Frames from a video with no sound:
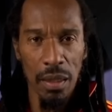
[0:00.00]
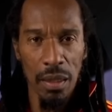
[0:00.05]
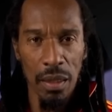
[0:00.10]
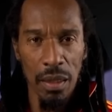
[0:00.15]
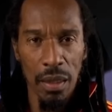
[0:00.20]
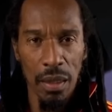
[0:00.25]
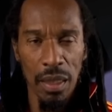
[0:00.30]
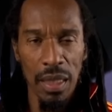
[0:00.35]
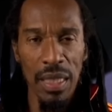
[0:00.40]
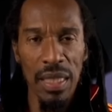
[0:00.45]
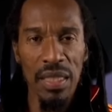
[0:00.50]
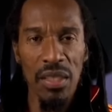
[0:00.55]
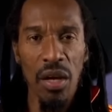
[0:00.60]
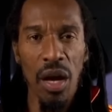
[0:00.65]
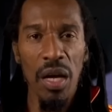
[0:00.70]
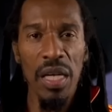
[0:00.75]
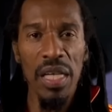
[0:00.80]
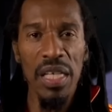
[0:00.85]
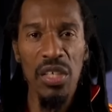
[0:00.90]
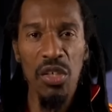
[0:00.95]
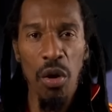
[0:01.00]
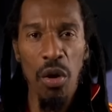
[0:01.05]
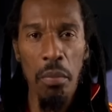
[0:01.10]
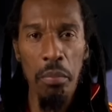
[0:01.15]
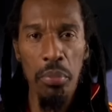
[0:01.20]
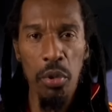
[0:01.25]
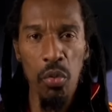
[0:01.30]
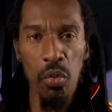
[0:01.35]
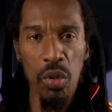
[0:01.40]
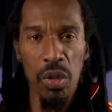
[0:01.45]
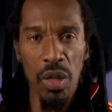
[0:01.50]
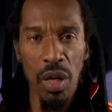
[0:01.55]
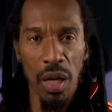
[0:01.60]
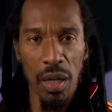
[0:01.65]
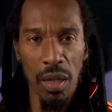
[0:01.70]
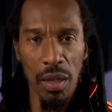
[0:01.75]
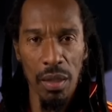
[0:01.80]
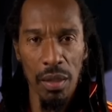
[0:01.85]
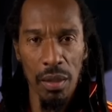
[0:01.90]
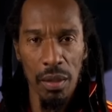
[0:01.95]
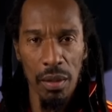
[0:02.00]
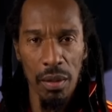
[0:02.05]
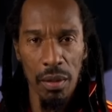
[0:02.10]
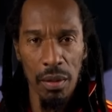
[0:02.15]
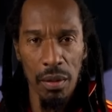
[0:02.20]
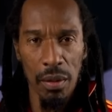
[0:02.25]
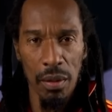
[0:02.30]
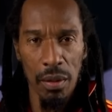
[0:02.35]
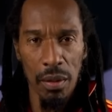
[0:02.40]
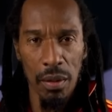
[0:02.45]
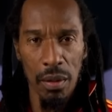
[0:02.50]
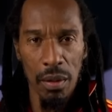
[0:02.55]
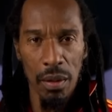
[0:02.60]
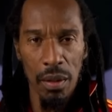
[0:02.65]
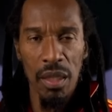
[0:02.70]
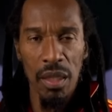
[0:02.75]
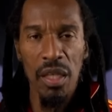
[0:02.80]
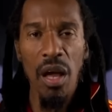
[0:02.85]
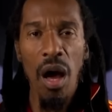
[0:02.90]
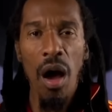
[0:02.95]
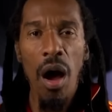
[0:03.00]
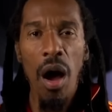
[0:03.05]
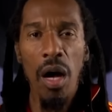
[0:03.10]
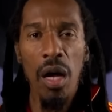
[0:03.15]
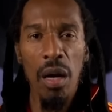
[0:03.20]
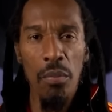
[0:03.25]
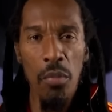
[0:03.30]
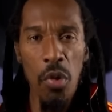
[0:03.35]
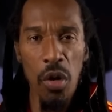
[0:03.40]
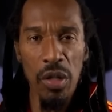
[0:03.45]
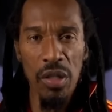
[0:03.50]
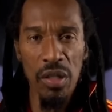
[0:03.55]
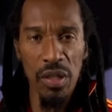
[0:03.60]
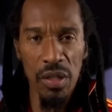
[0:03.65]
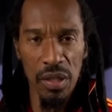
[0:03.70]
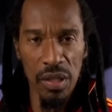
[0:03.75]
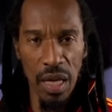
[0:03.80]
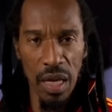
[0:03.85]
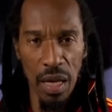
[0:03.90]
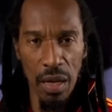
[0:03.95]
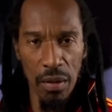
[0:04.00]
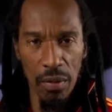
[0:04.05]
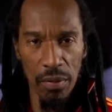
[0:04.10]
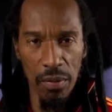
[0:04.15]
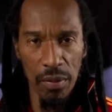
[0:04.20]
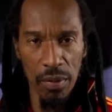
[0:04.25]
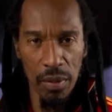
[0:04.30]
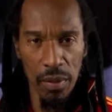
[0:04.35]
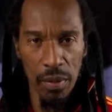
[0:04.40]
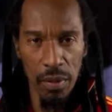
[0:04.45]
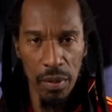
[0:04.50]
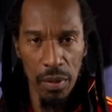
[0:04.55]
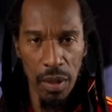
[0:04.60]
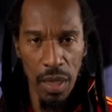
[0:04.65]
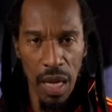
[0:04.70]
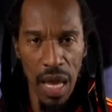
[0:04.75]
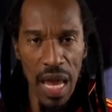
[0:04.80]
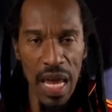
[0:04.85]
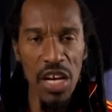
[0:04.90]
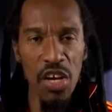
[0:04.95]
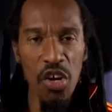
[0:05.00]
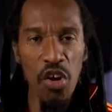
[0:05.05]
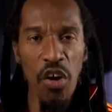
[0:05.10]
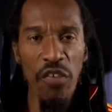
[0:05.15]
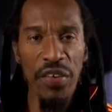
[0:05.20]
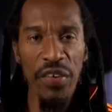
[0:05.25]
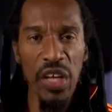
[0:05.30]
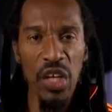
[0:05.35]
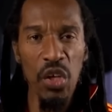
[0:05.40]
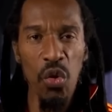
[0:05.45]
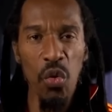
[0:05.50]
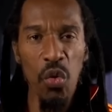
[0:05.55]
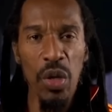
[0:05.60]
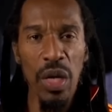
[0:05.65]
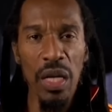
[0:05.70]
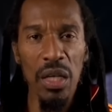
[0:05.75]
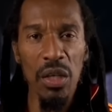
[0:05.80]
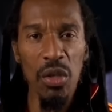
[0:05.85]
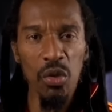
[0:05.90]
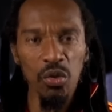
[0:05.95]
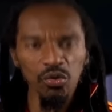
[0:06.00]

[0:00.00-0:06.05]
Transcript: Number 5. Benjamin Zephaniah, a multifaceted luminary of literature and performance.